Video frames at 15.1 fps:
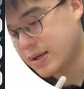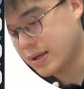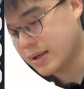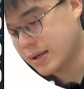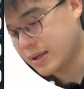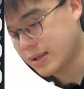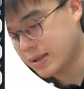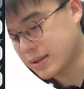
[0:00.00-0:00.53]

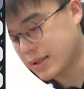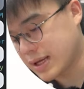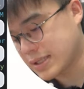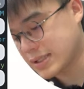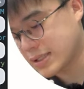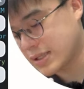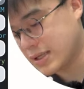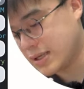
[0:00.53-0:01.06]
And
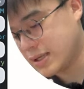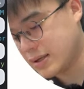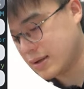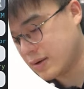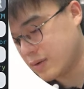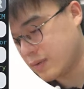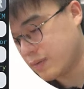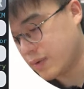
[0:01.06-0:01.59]
lastly,
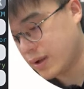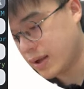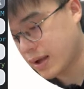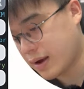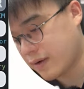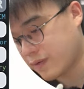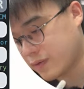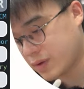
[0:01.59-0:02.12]
we
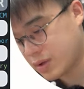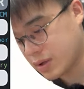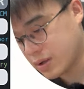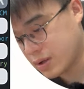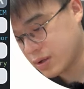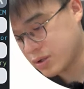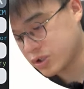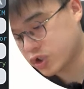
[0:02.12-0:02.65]
have
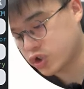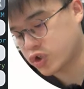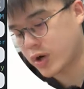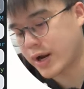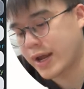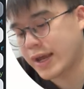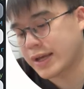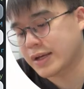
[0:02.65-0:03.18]
the
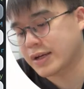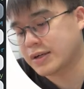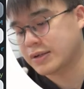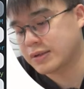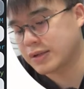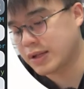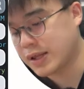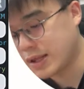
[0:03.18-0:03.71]

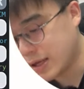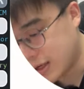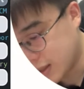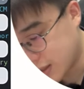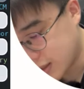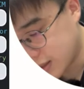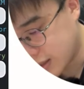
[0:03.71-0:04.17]
triangle here.